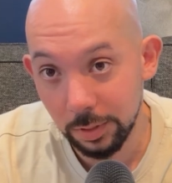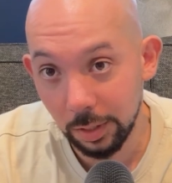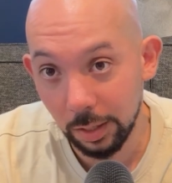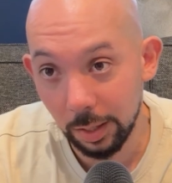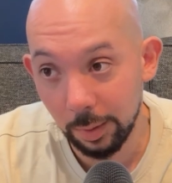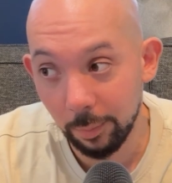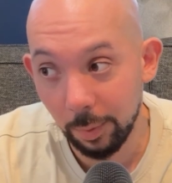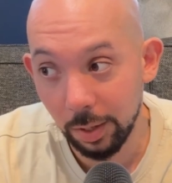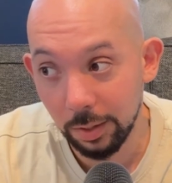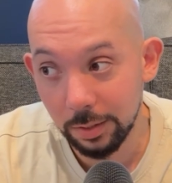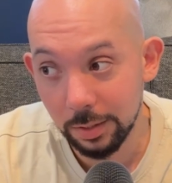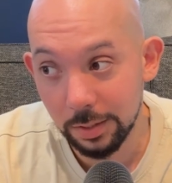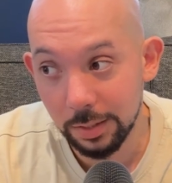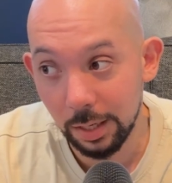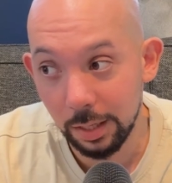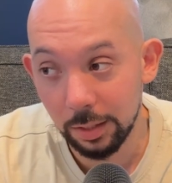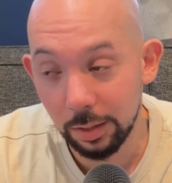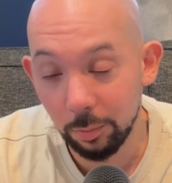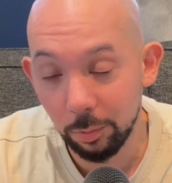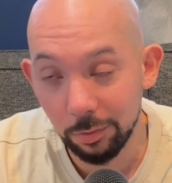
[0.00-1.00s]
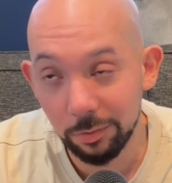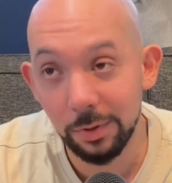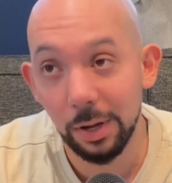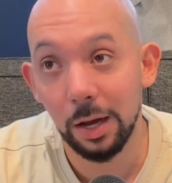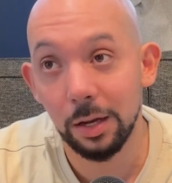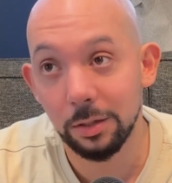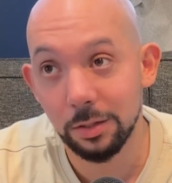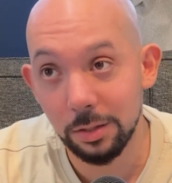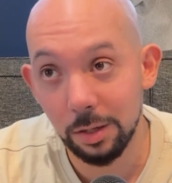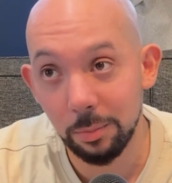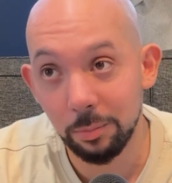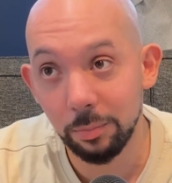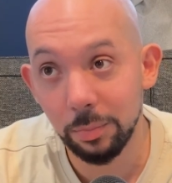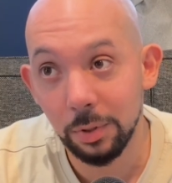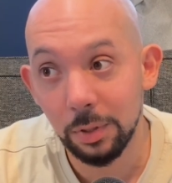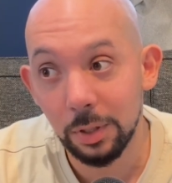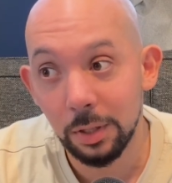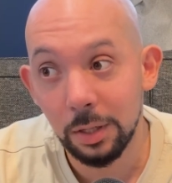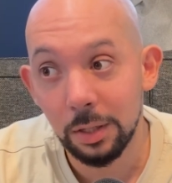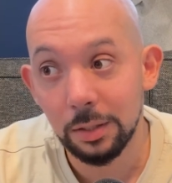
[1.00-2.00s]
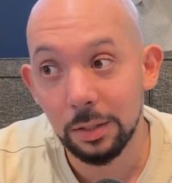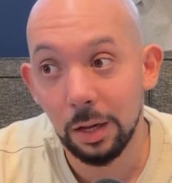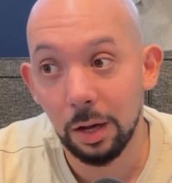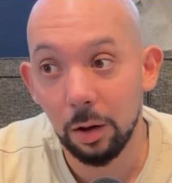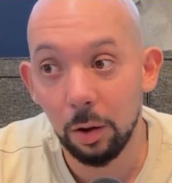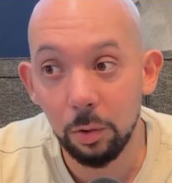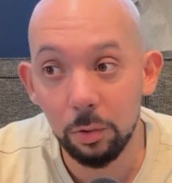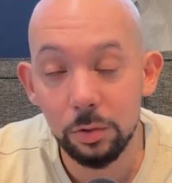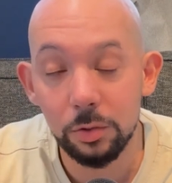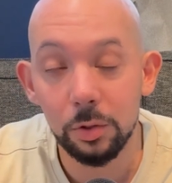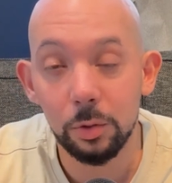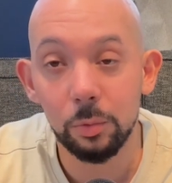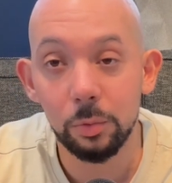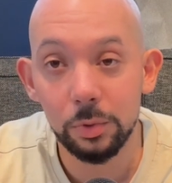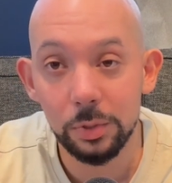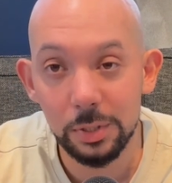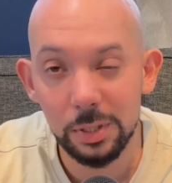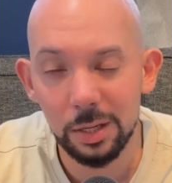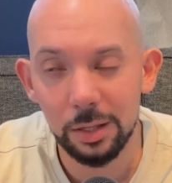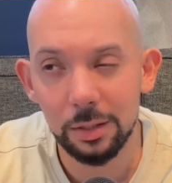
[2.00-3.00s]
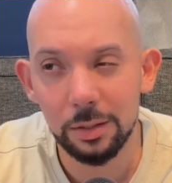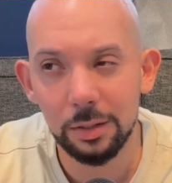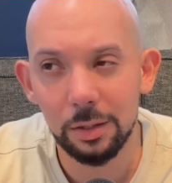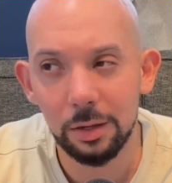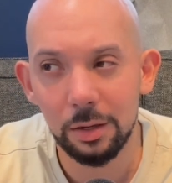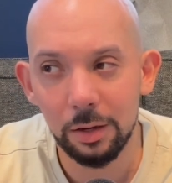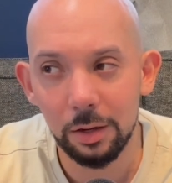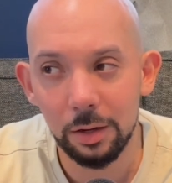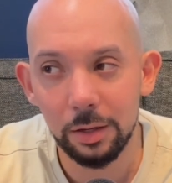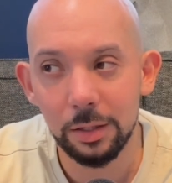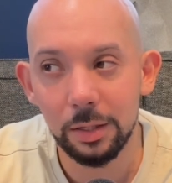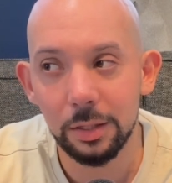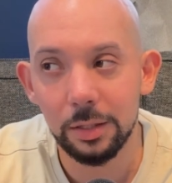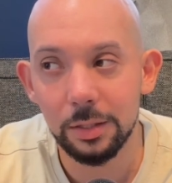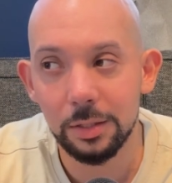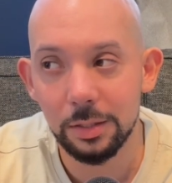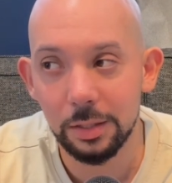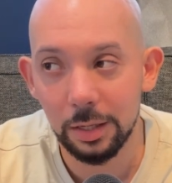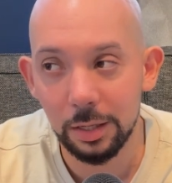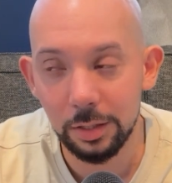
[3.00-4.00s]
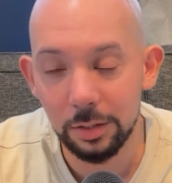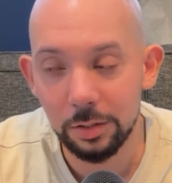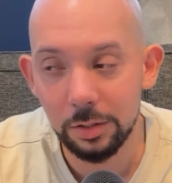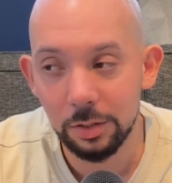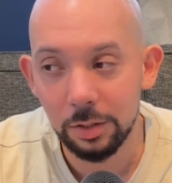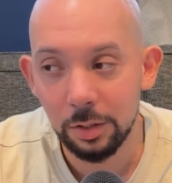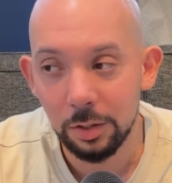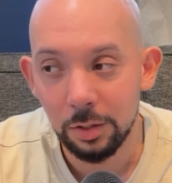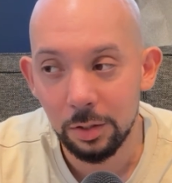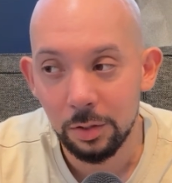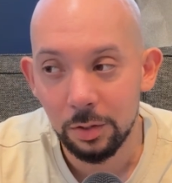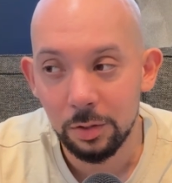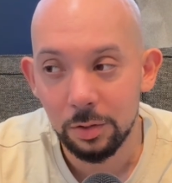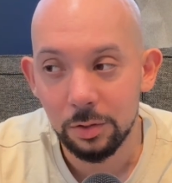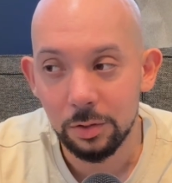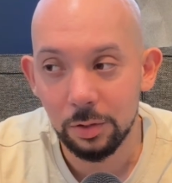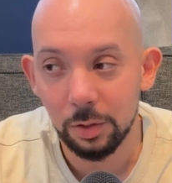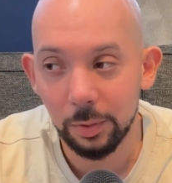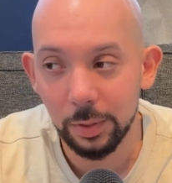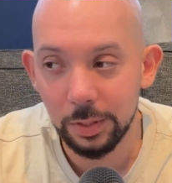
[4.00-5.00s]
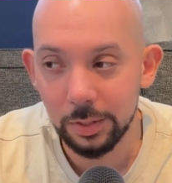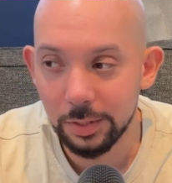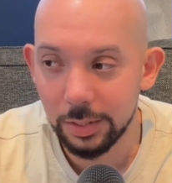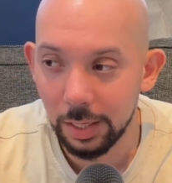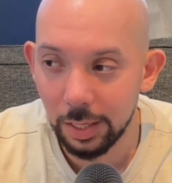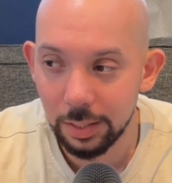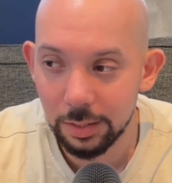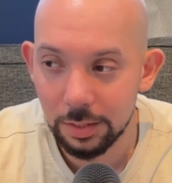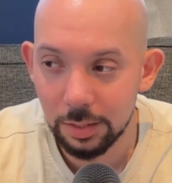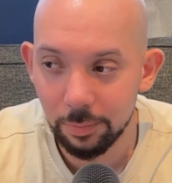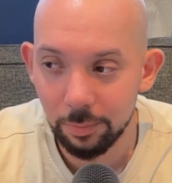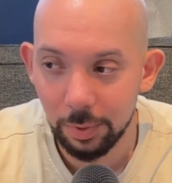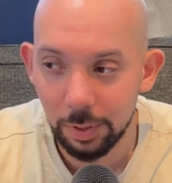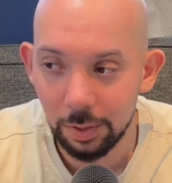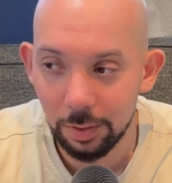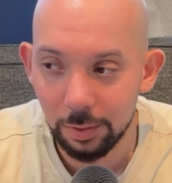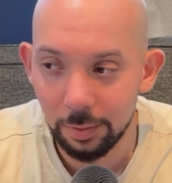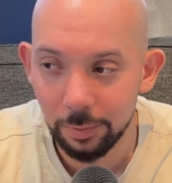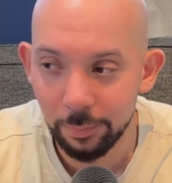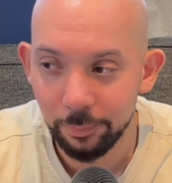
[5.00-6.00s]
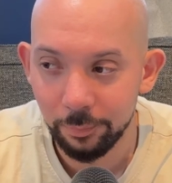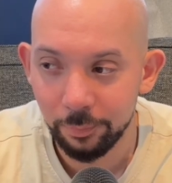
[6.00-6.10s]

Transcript: and my understanding with that jump, that also will set the learning stage. So it takes about